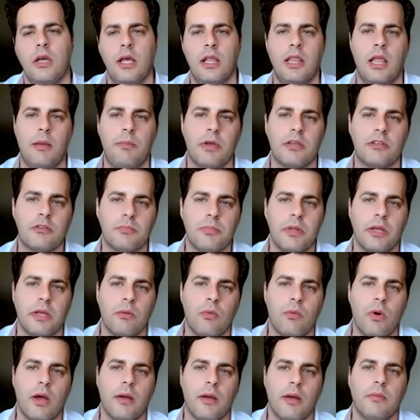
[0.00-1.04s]
Let me explain
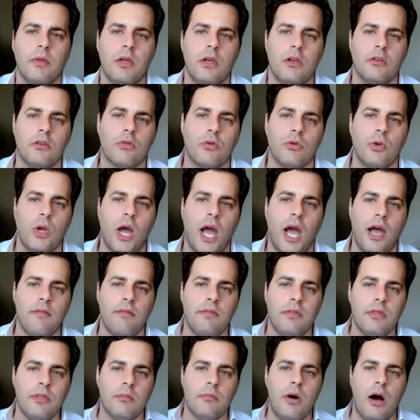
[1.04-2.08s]
why. So you have
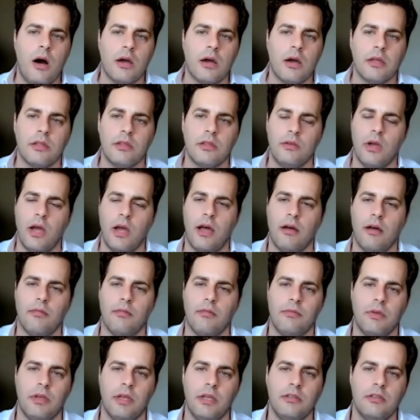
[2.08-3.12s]
in the market, you have
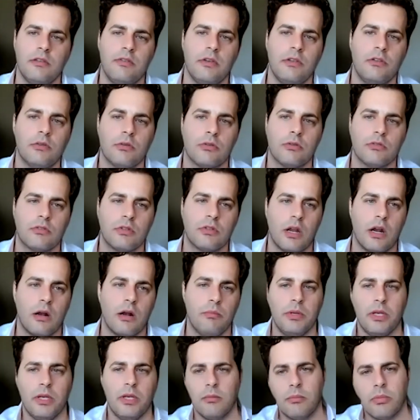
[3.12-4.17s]
individuals that are
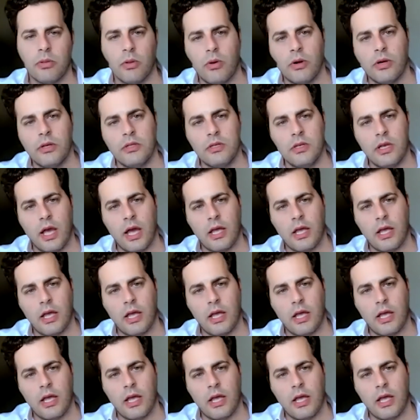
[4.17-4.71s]
being employed,